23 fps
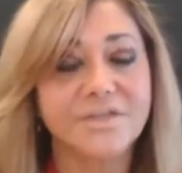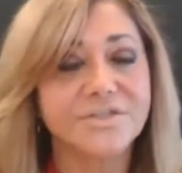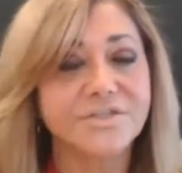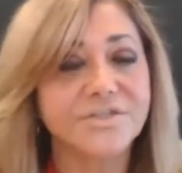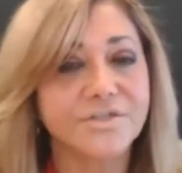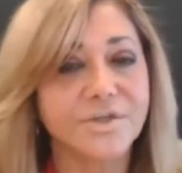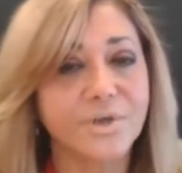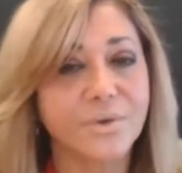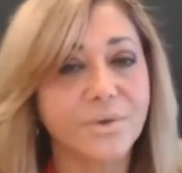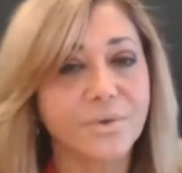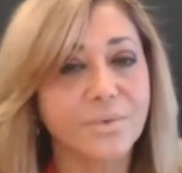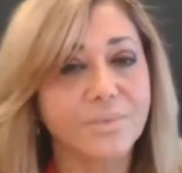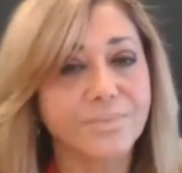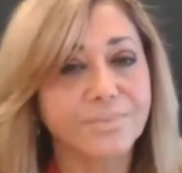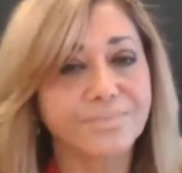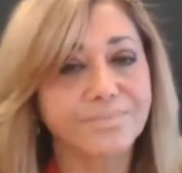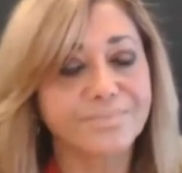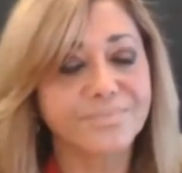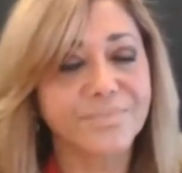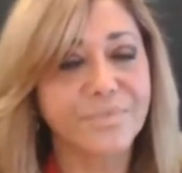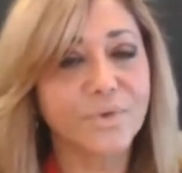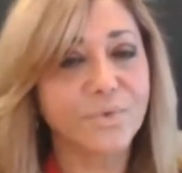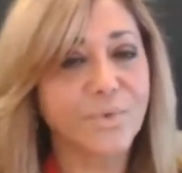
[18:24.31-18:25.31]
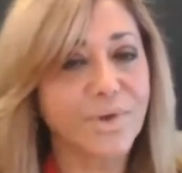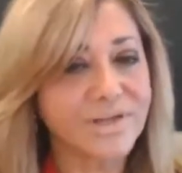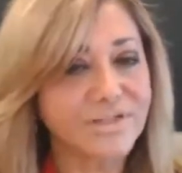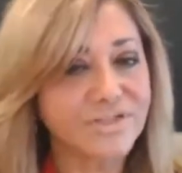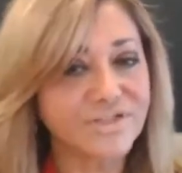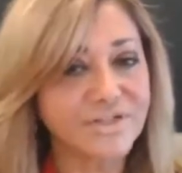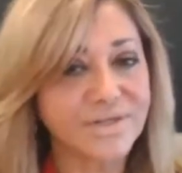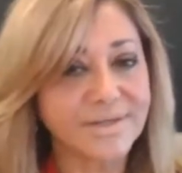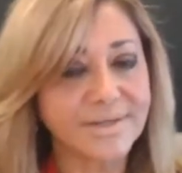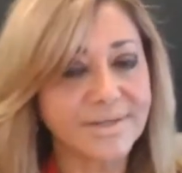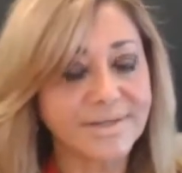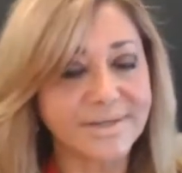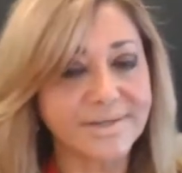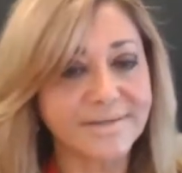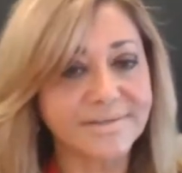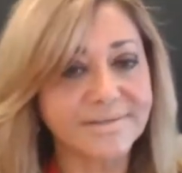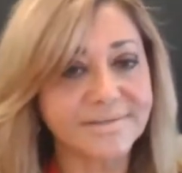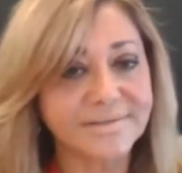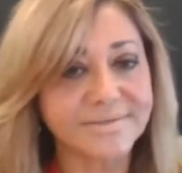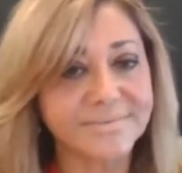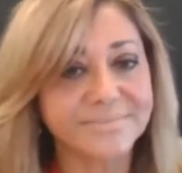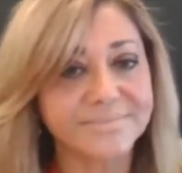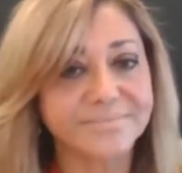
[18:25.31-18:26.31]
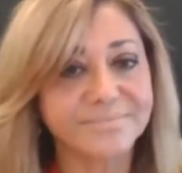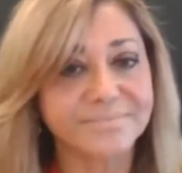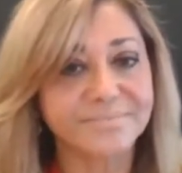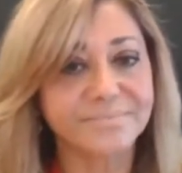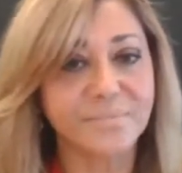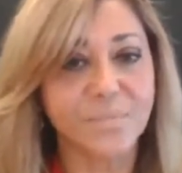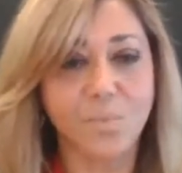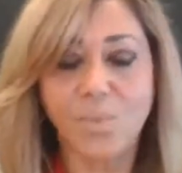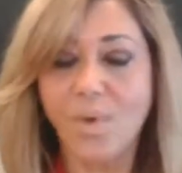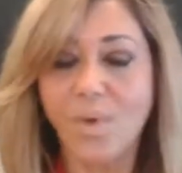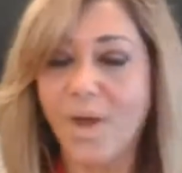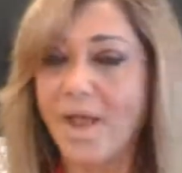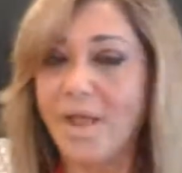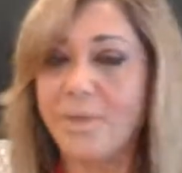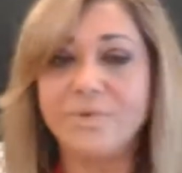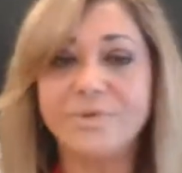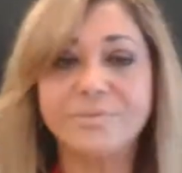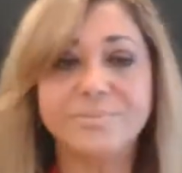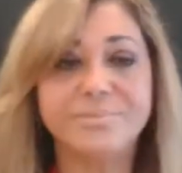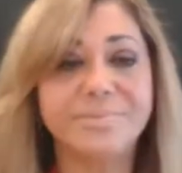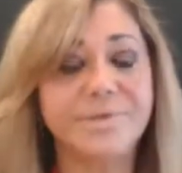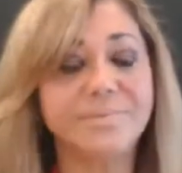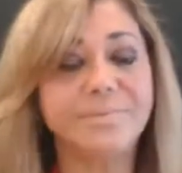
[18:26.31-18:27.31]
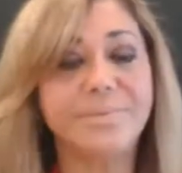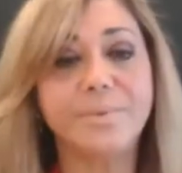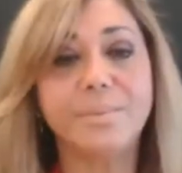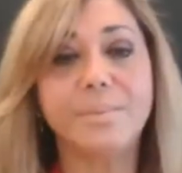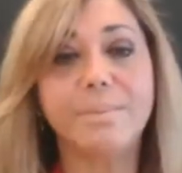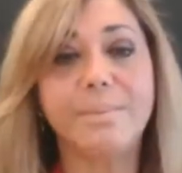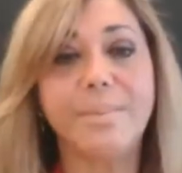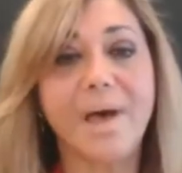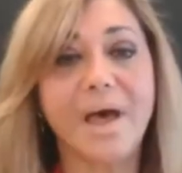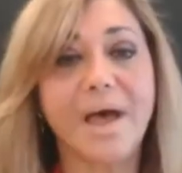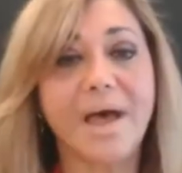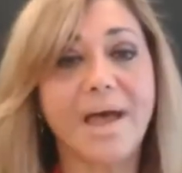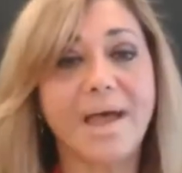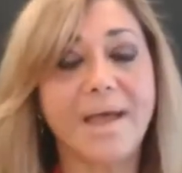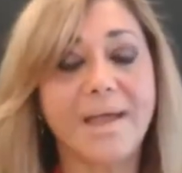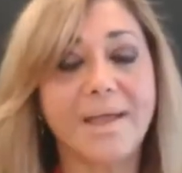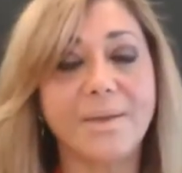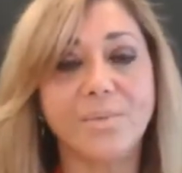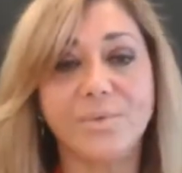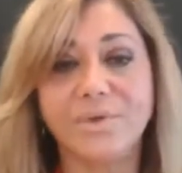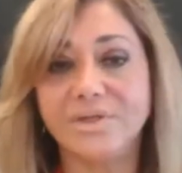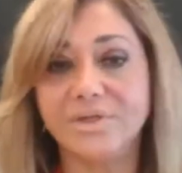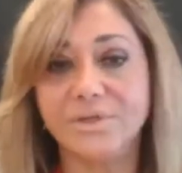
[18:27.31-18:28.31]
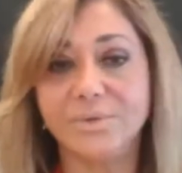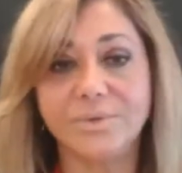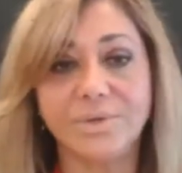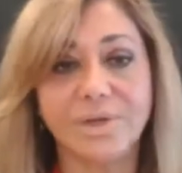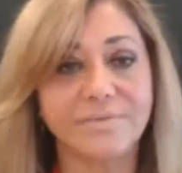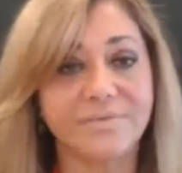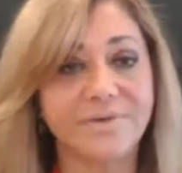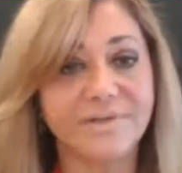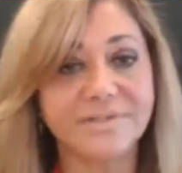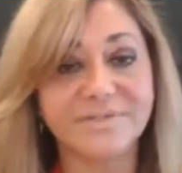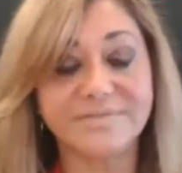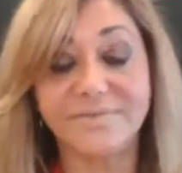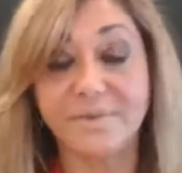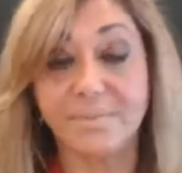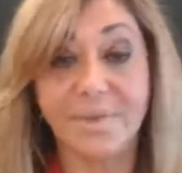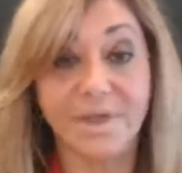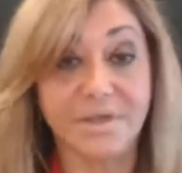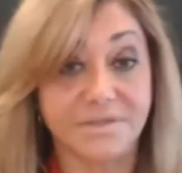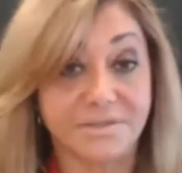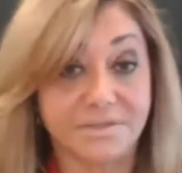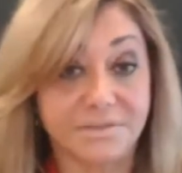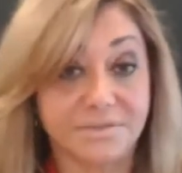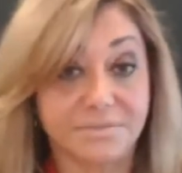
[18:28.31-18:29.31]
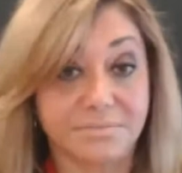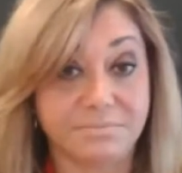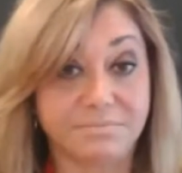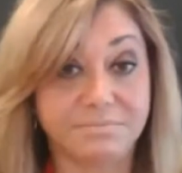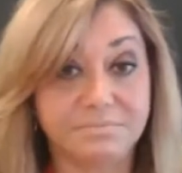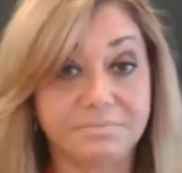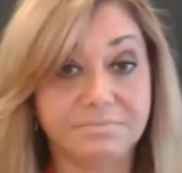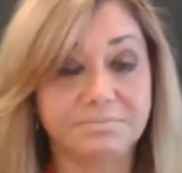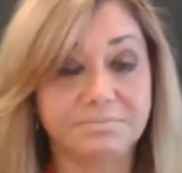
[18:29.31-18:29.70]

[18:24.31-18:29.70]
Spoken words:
So question is, why would people buy window coverings from us?